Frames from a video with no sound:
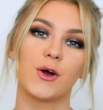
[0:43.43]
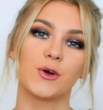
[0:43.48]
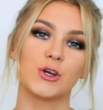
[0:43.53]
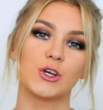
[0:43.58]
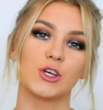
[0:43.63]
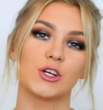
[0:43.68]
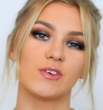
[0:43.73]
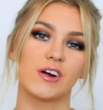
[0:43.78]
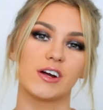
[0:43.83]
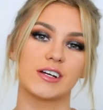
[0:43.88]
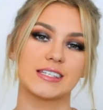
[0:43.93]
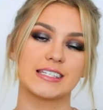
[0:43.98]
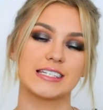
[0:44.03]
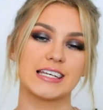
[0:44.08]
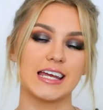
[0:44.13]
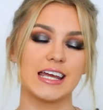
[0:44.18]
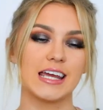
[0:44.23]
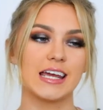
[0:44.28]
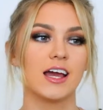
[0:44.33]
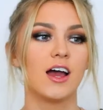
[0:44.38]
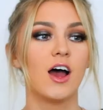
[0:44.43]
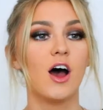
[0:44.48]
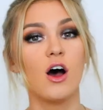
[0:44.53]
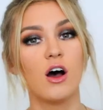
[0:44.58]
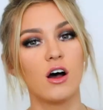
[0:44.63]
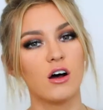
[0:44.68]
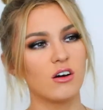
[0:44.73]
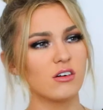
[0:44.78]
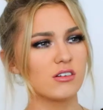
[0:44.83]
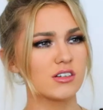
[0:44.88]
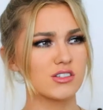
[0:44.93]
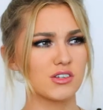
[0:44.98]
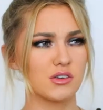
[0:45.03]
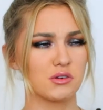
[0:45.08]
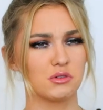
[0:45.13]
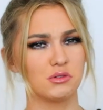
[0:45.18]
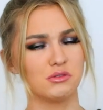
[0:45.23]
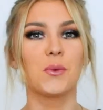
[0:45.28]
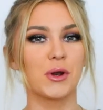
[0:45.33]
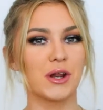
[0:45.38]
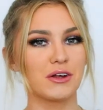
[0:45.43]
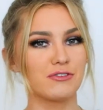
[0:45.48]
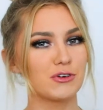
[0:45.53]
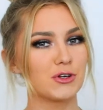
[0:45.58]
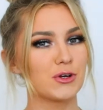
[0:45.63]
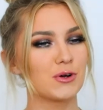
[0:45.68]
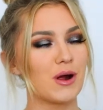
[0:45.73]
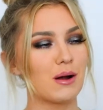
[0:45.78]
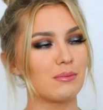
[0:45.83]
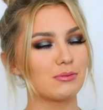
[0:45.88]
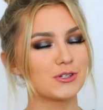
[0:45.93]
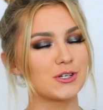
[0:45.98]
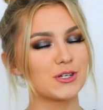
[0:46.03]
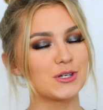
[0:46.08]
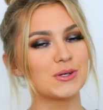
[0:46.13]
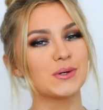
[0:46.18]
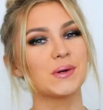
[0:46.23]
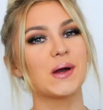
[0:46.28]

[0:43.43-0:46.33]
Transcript: on at university or school, whatever you're up to.